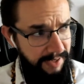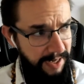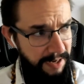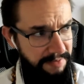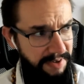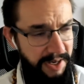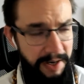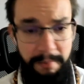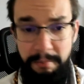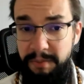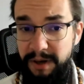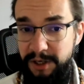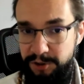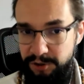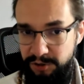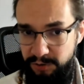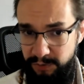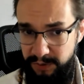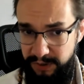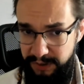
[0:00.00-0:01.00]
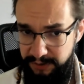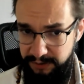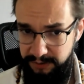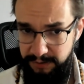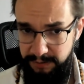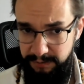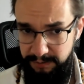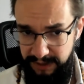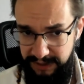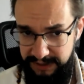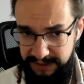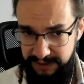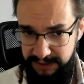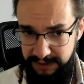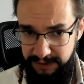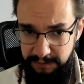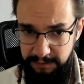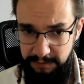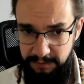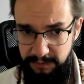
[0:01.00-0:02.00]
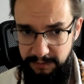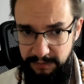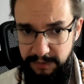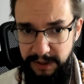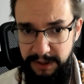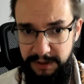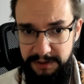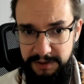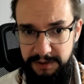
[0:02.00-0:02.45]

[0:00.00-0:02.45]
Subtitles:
I'm very impatient with it, let's say, right?